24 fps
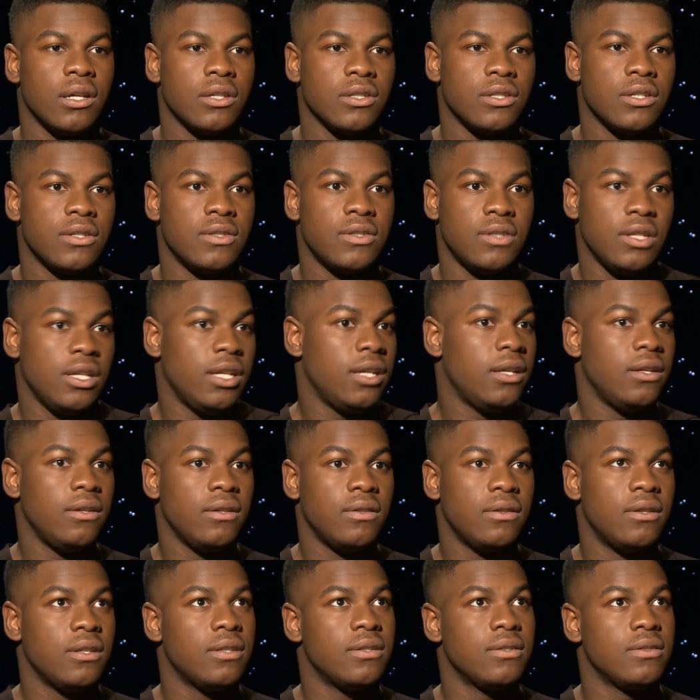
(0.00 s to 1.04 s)
just
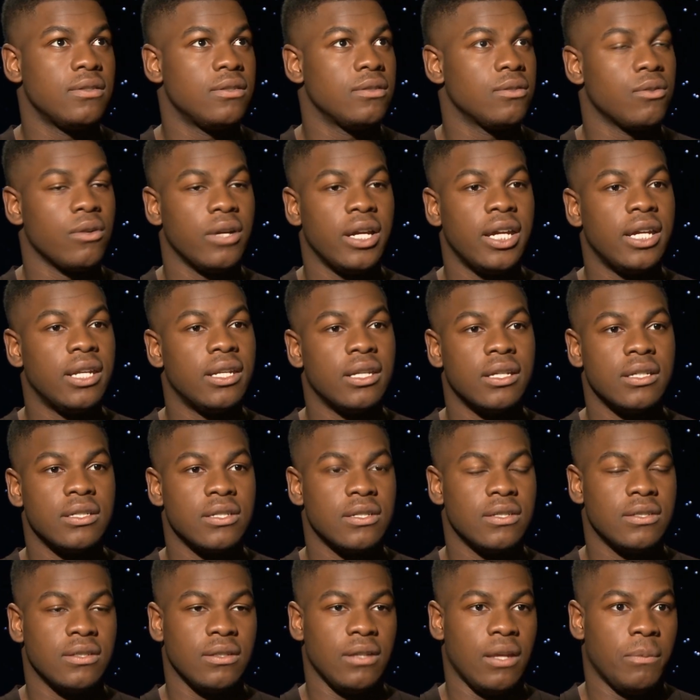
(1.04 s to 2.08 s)
see this screen that
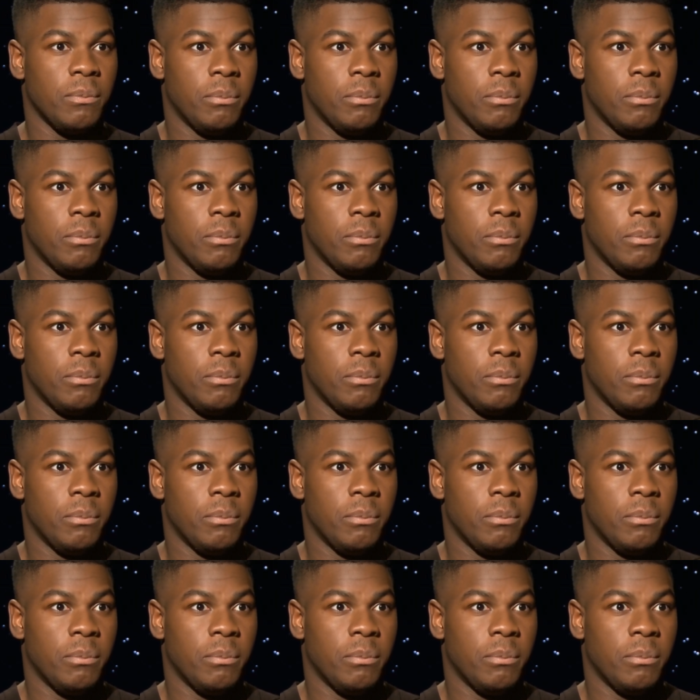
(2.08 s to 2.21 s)
just